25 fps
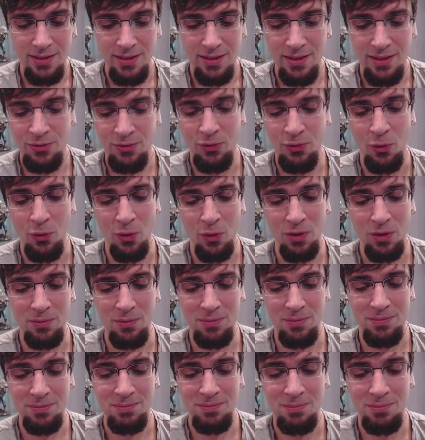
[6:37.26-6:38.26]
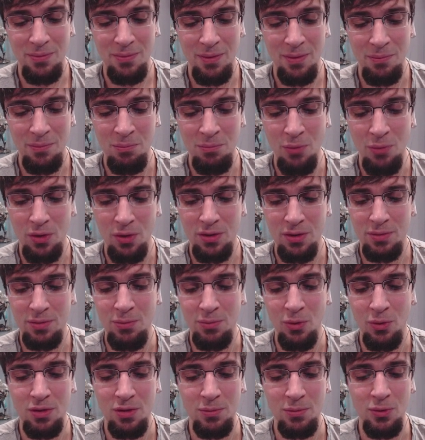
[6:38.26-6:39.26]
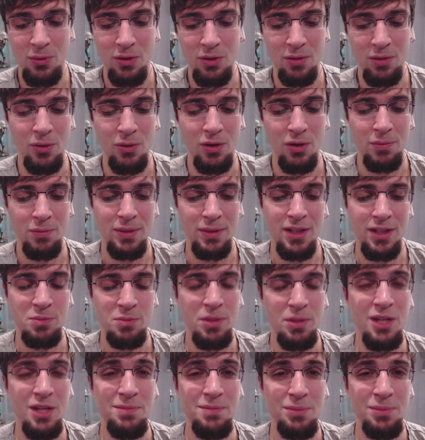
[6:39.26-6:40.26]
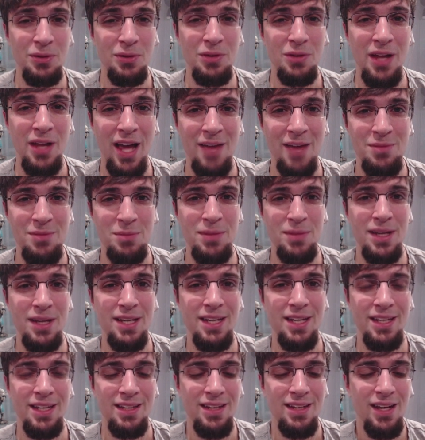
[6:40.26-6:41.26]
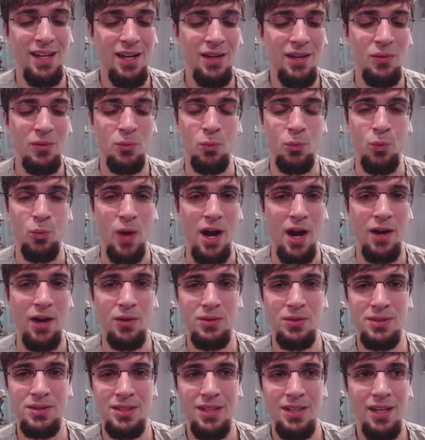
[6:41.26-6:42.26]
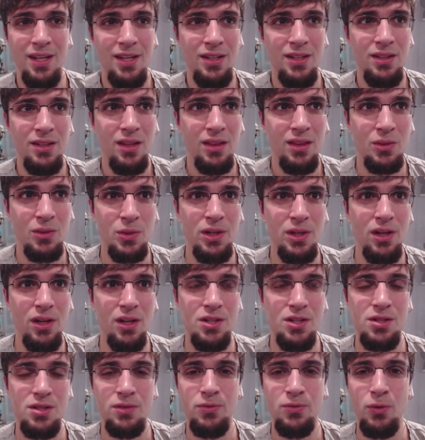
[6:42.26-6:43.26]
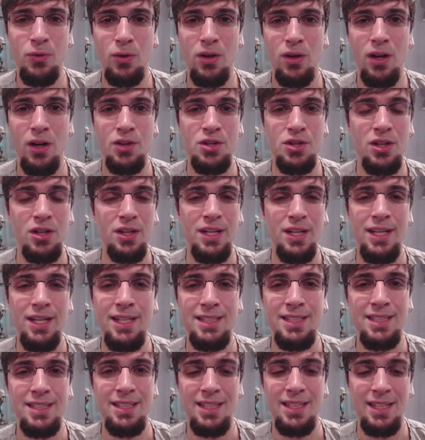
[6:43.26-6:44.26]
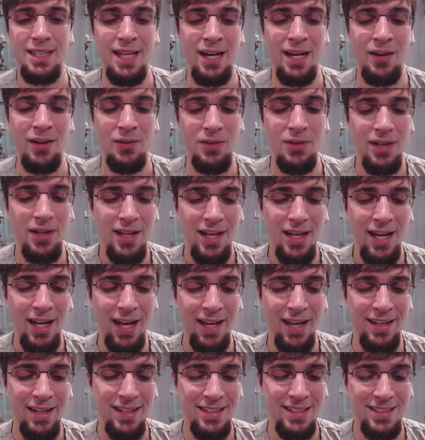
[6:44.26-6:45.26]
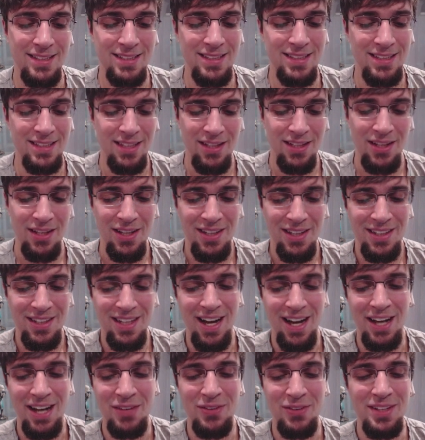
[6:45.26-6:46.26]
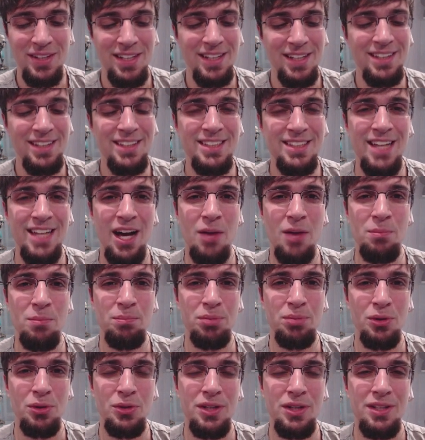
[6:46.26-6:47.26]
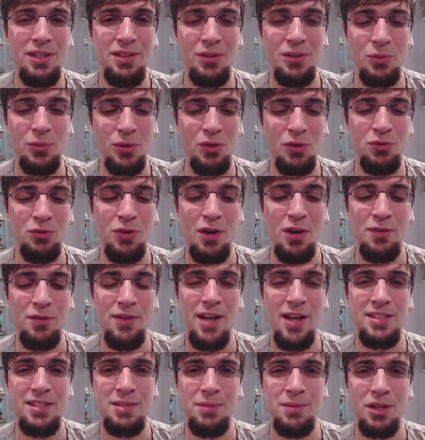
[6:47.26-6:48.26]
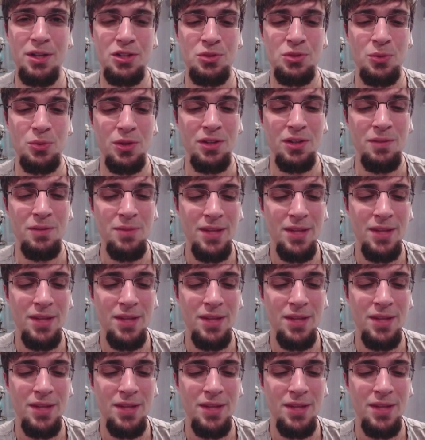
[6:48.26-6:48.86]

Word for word: for more, more, more, and more because people have been making round 300, 400 easily now, and it's kind of ridiculous how broken the World Final Fantasy medals were.